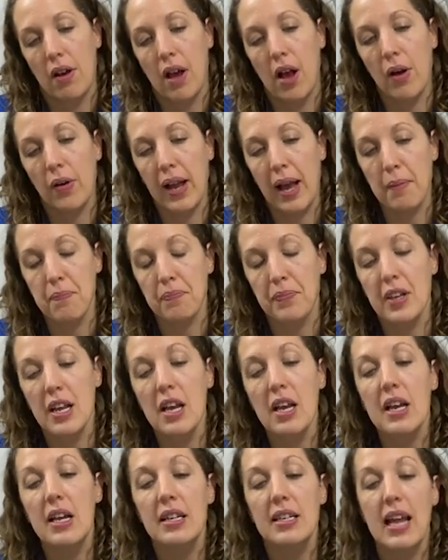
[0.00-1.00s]
Okay,
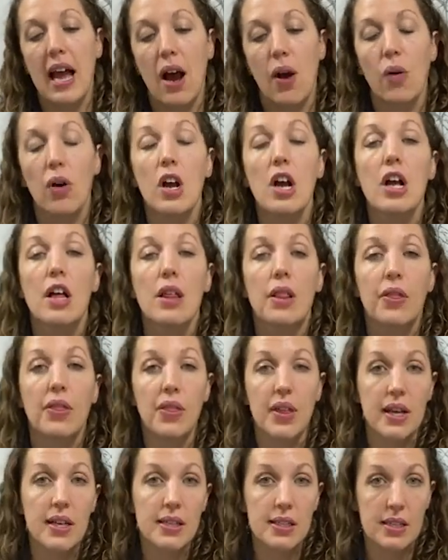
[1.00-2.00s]
now
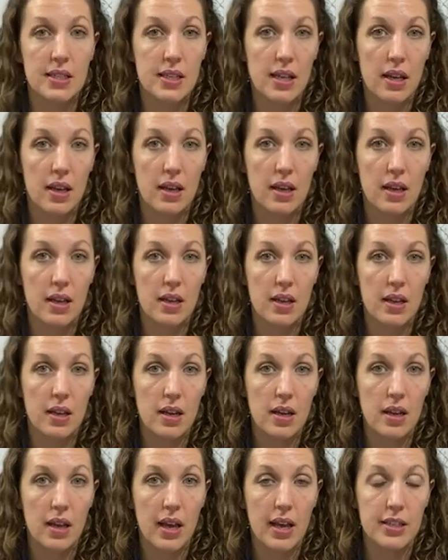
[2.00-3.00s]
this
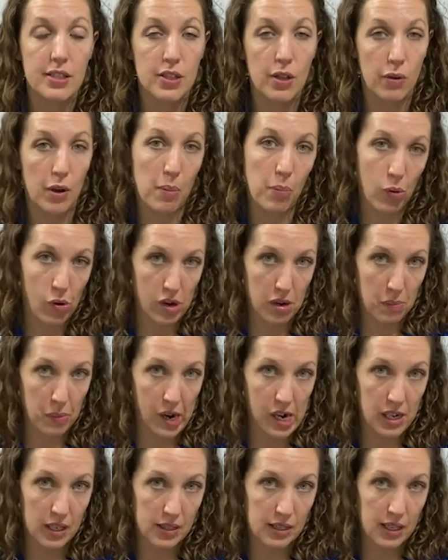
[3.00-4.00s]
is the important
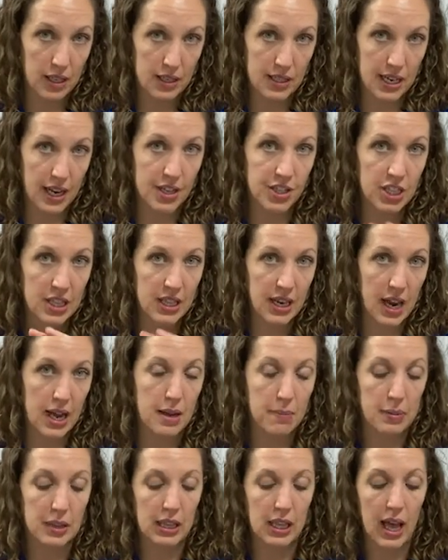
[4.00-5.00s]
part, the tension that I
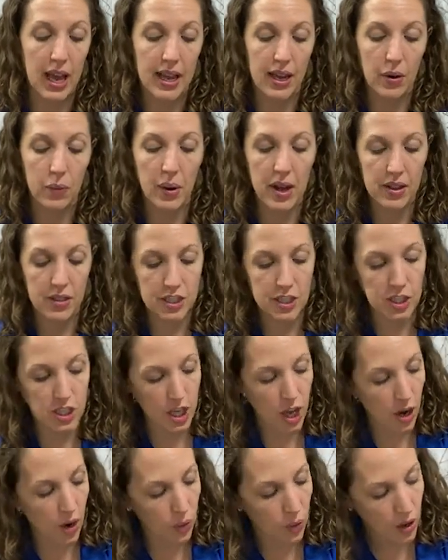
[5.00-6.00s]
apply it with.
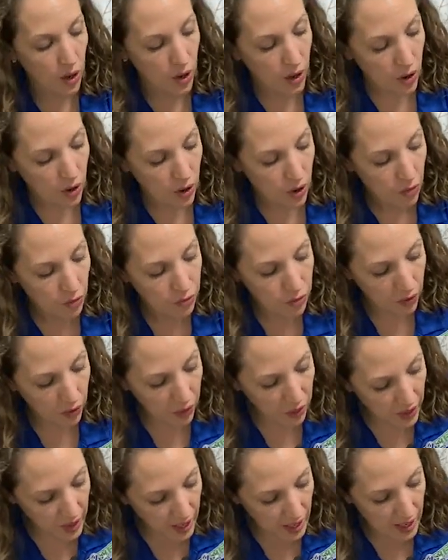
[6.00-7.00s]
So for
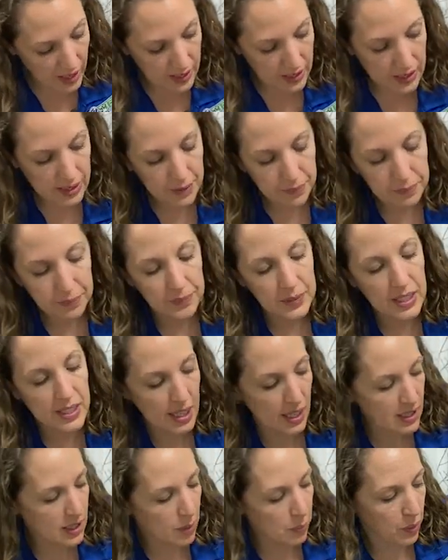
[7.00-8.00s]
this, it
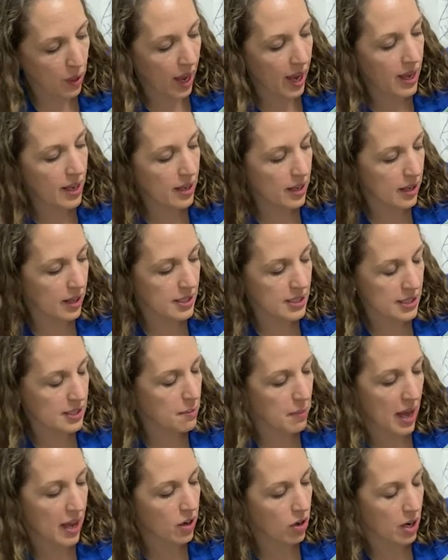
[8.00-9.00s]

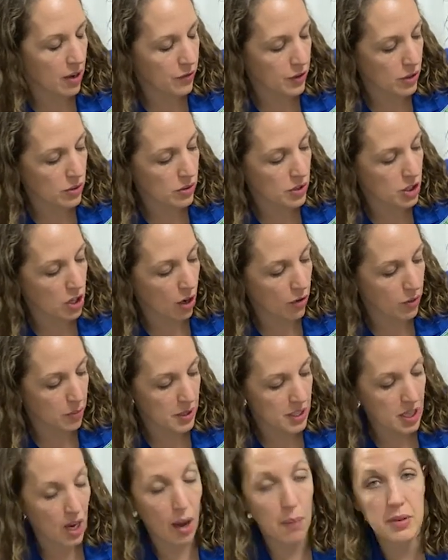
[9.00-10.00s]
doesn't matter if you start from
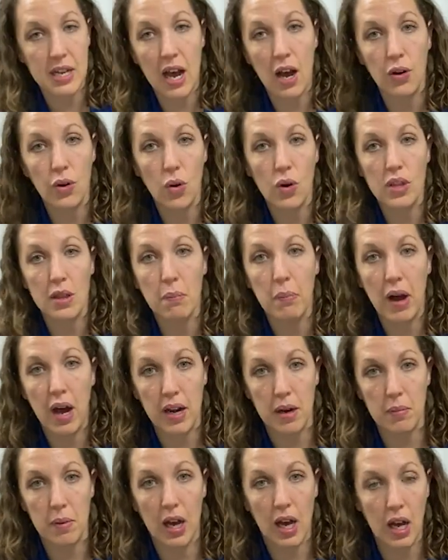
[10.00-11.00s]
the top down or the
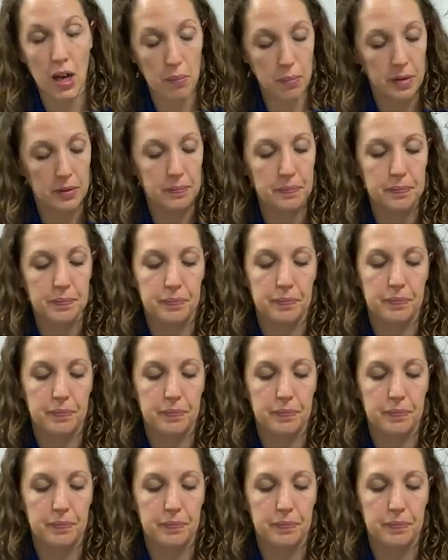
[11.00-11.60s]
bottom up.